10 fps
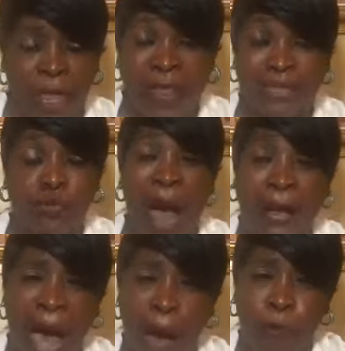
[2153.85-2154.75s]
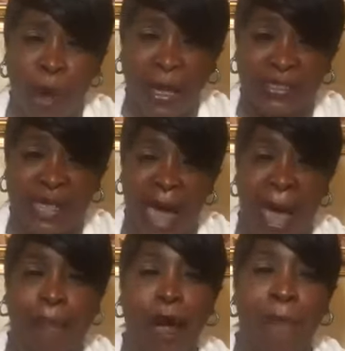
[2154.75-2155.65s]
That's why God wants us to
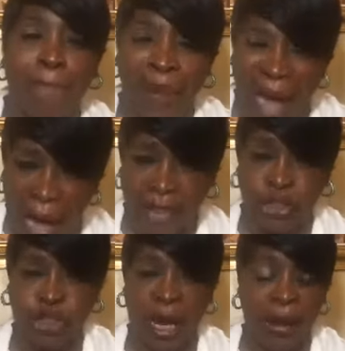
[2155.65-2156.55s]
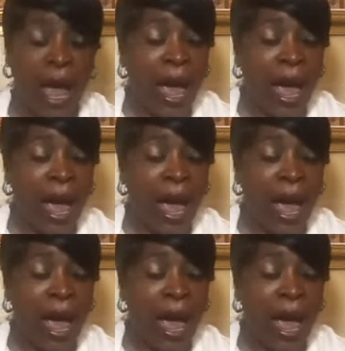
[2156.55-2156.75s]
have compassion.